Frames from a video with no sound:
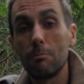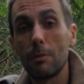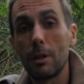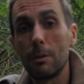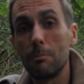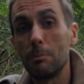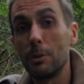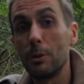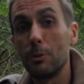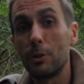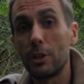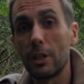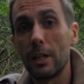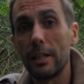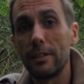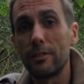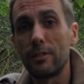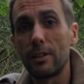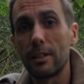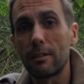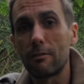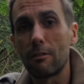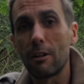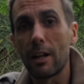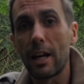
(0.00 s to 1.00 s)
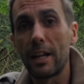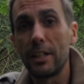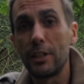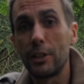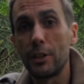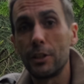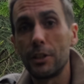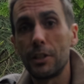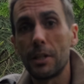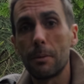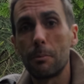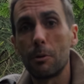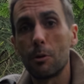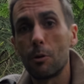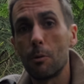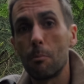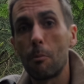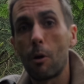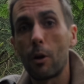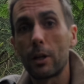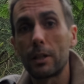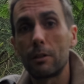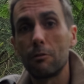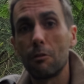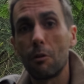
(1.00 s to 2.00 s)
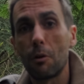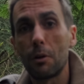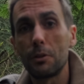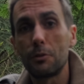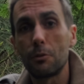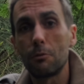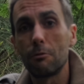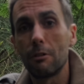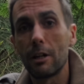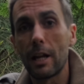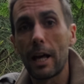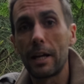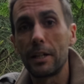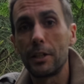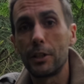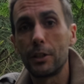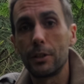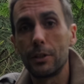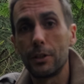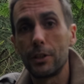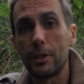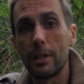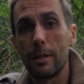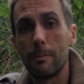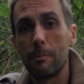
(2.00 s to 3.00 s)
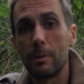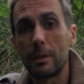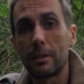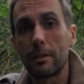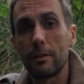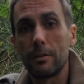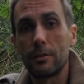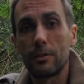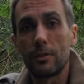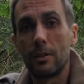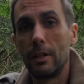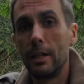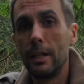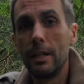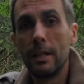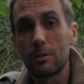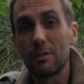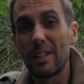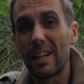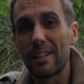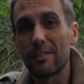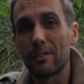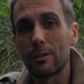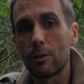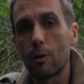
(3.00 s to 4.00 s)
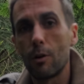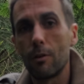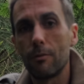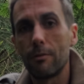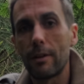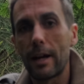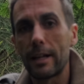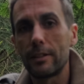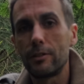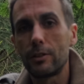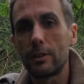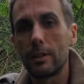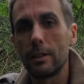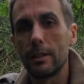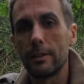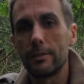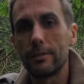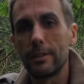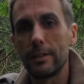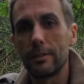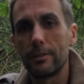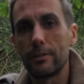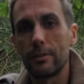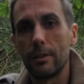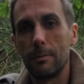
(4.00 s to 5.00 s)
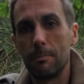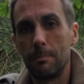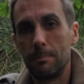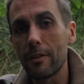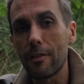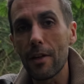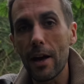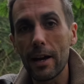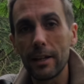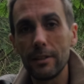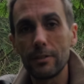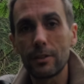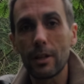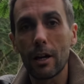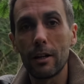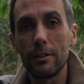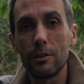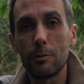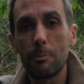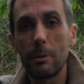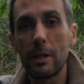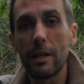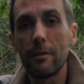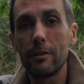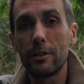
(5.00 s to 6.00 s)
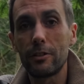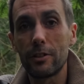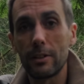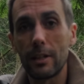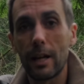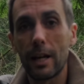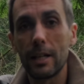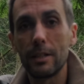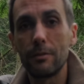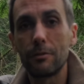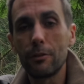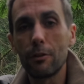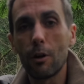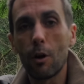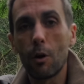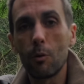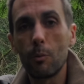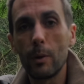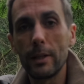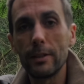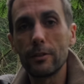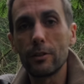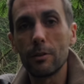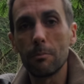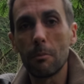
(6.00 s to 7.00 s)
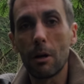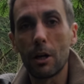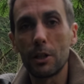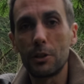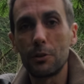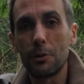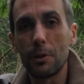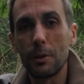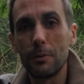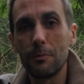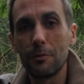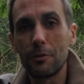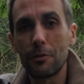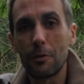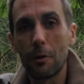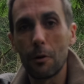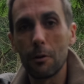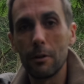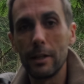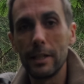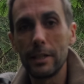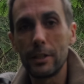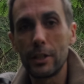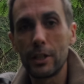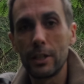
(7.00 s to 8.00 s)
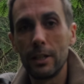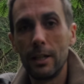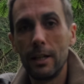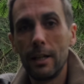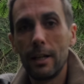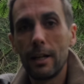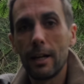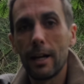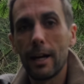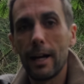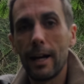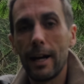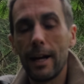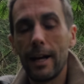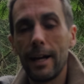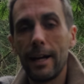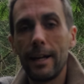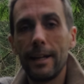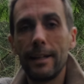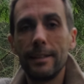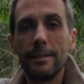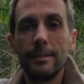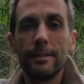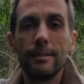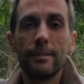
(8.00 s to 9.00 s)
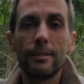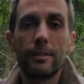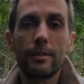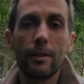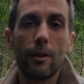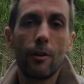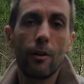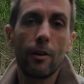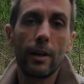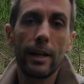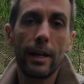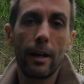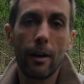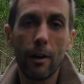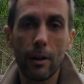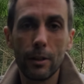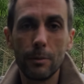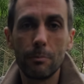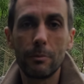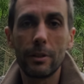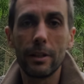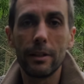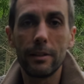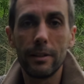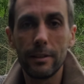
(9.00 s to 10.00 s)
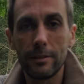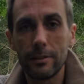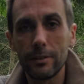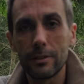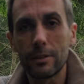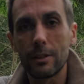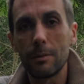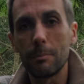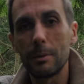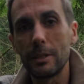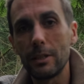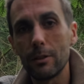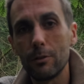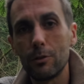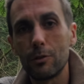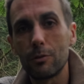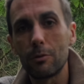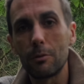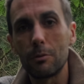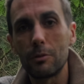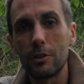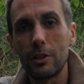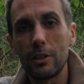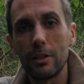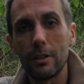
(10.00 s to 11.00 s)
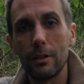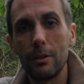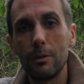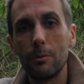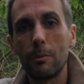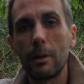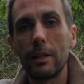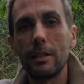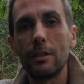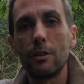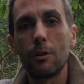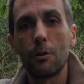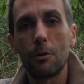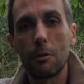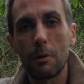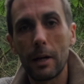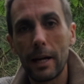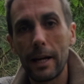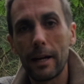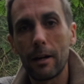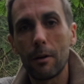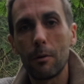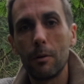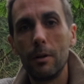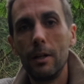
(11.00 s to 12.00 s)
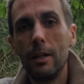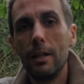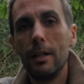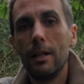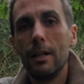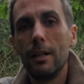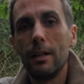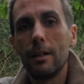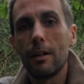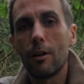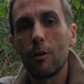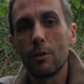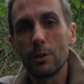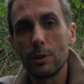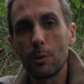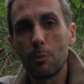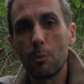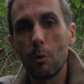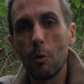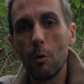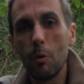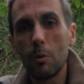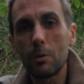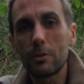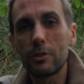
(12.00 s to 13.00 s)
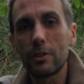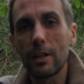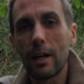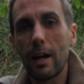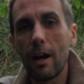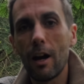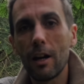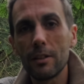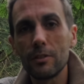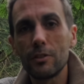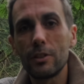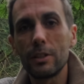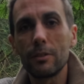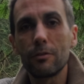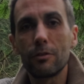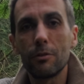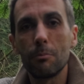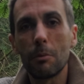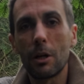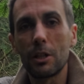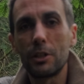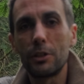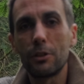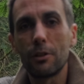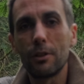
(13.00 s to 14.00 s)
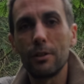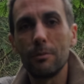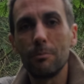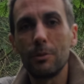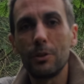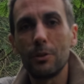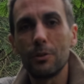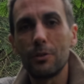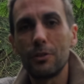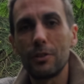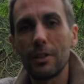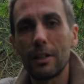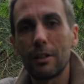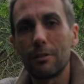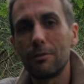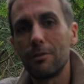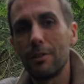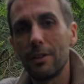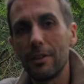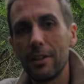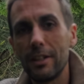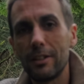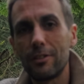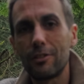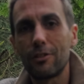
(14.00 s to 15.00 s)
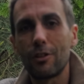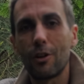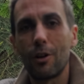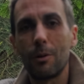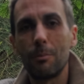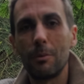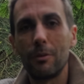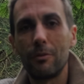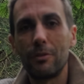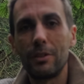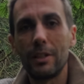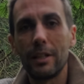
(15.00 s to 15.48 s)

a mutualistic relationship or a mycorrhizal relationship because it hasn't got a vascular system. But that is going to be it today for our winter mushroom forage and I hope that this is going to be useful to you when you're out on your walks hunting for mushrooms yourself at this time of